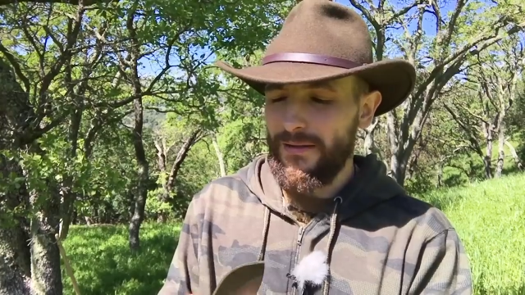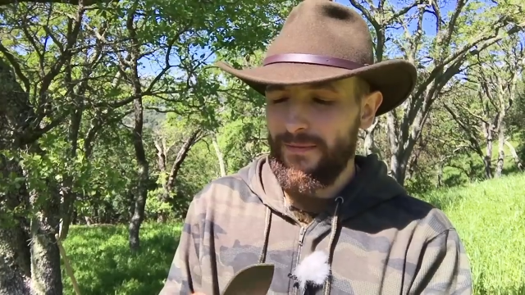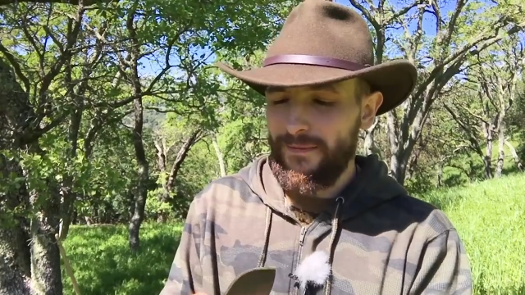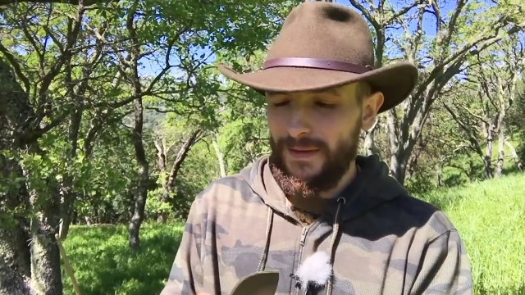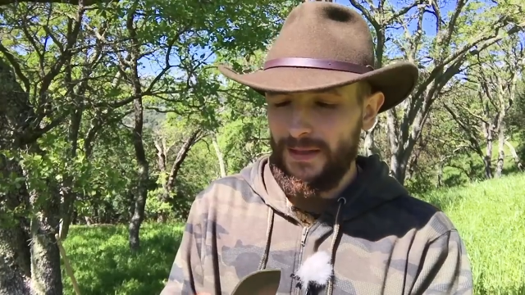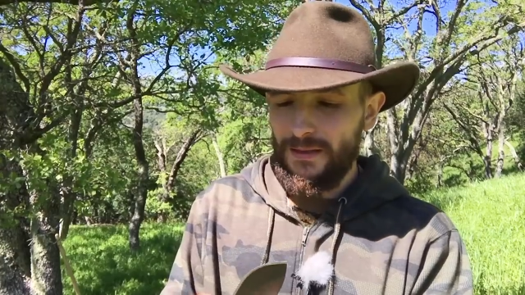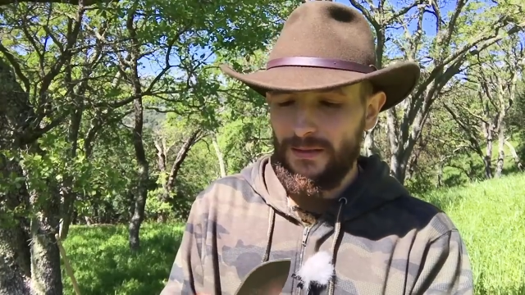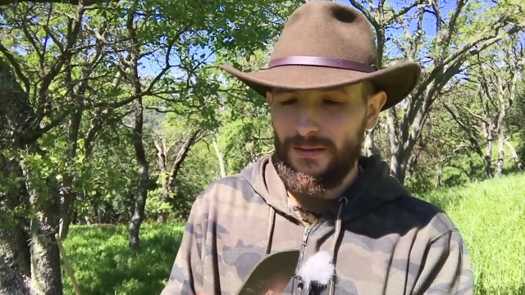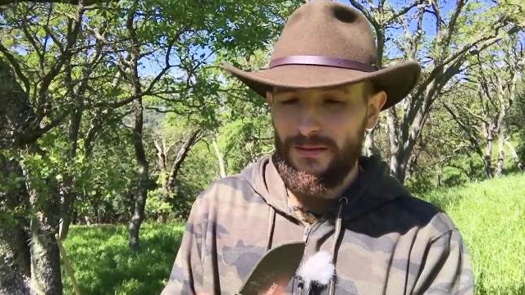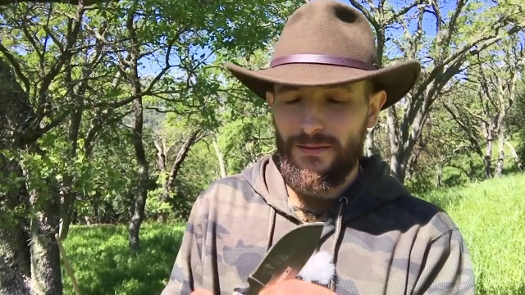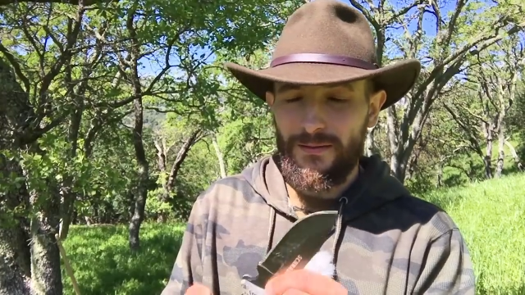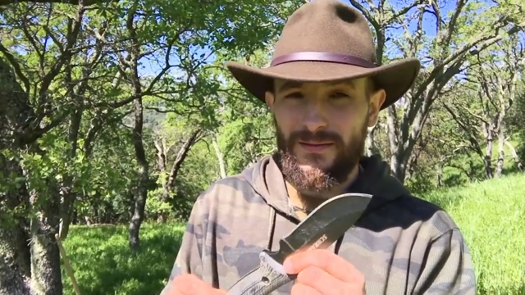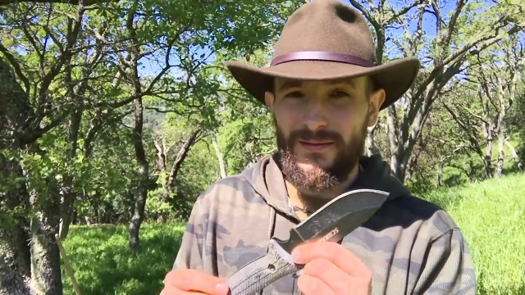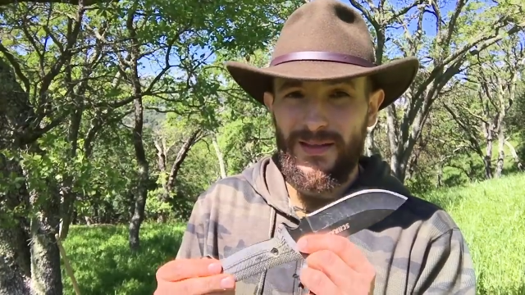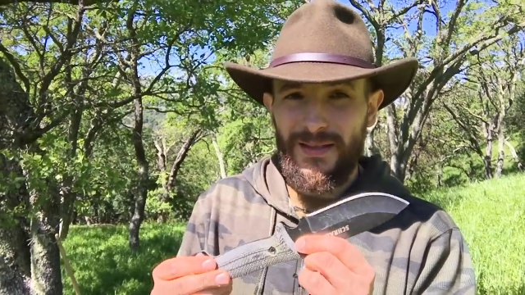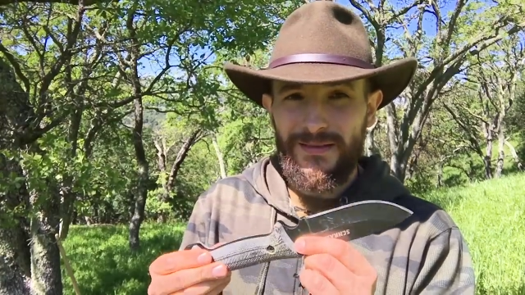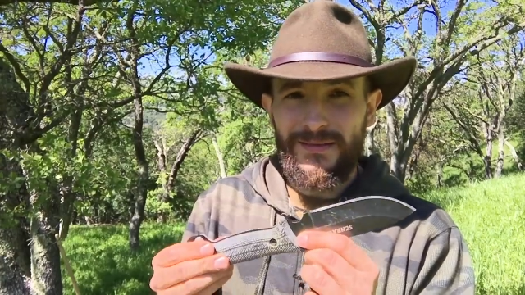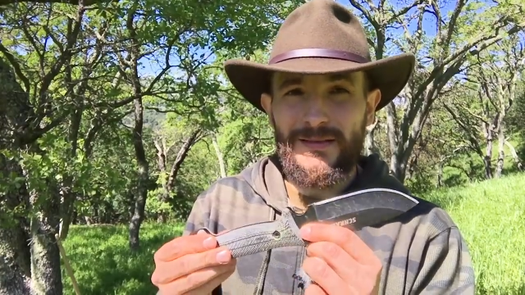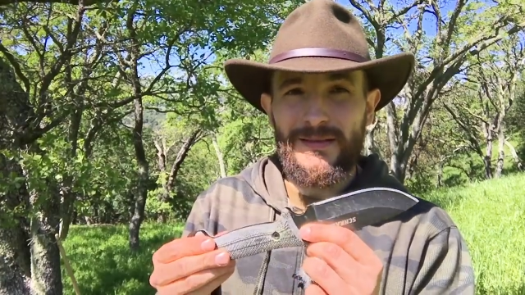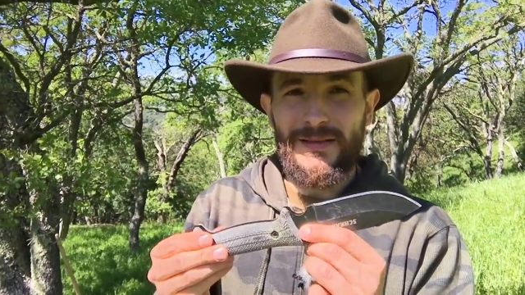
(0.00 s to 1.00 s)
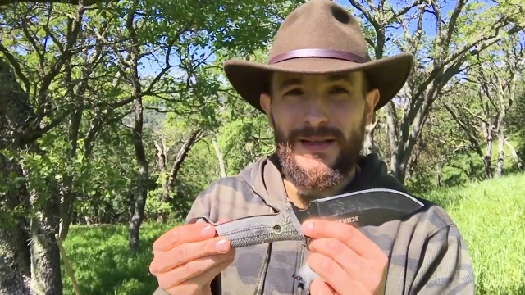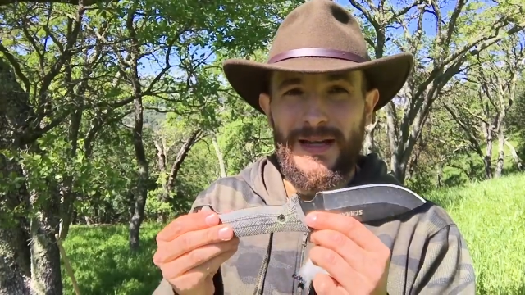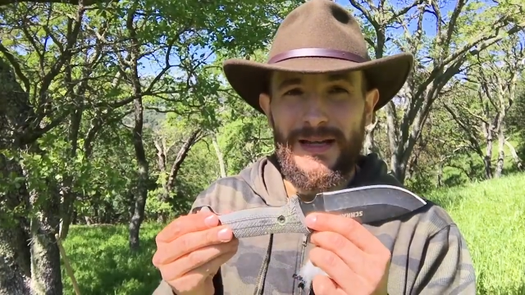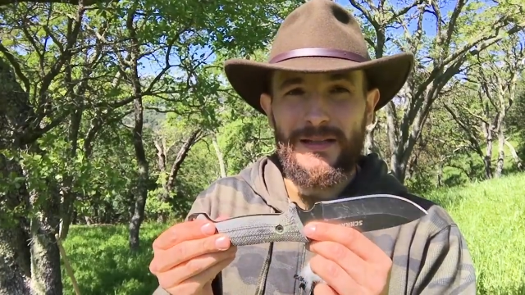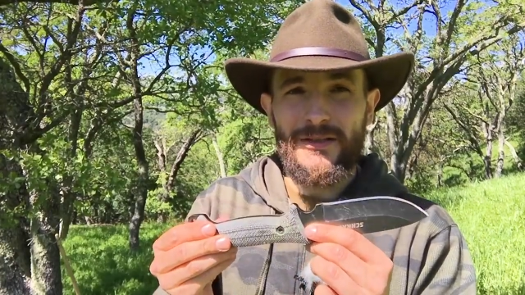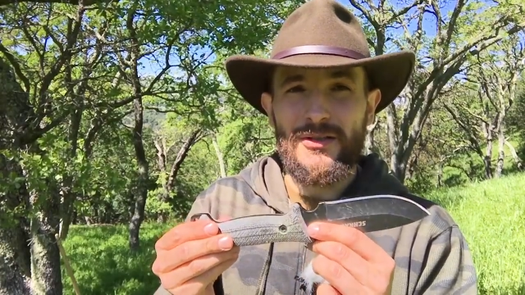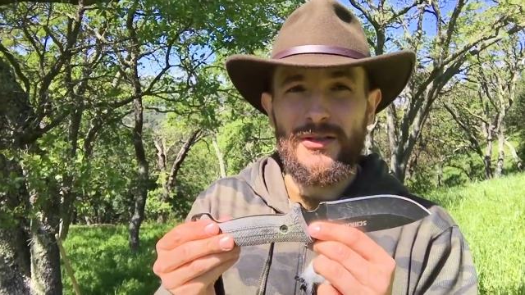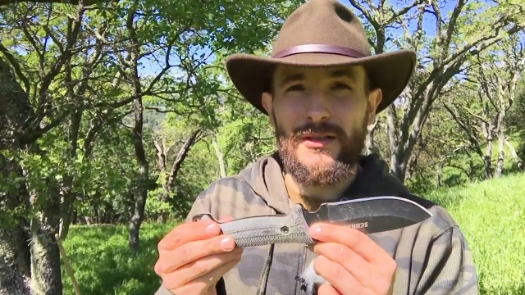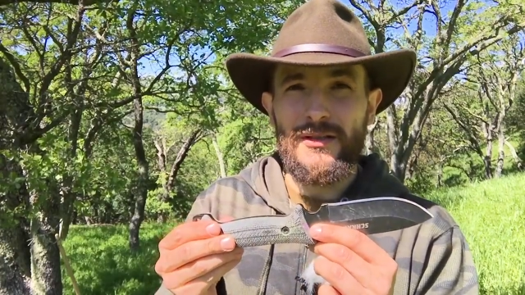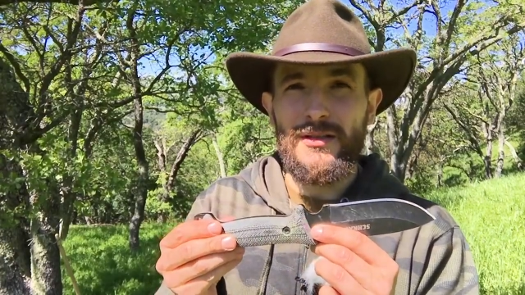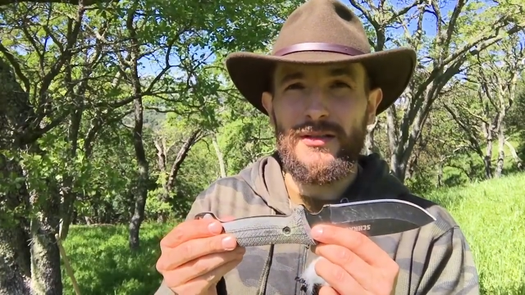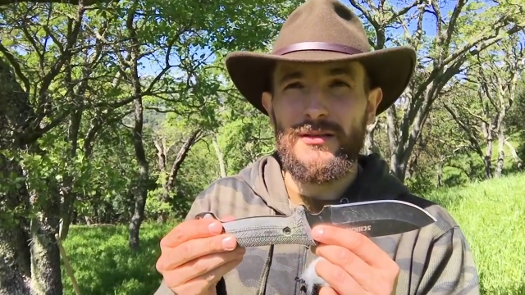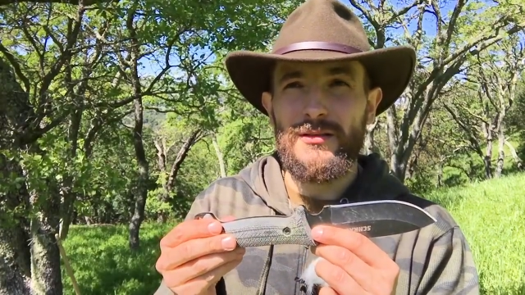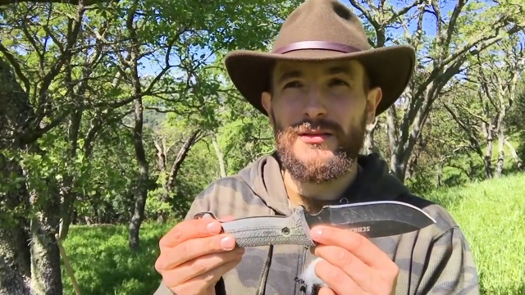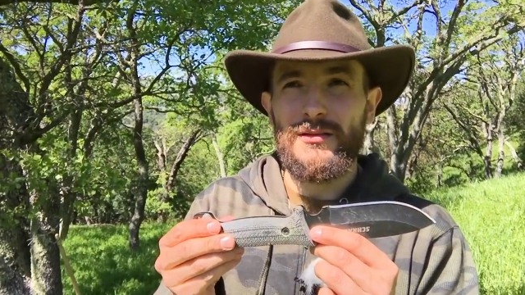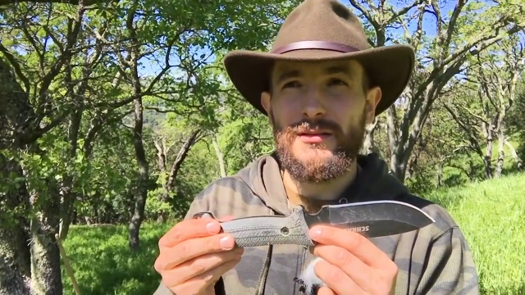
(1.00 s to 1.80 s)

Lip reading: think this is actually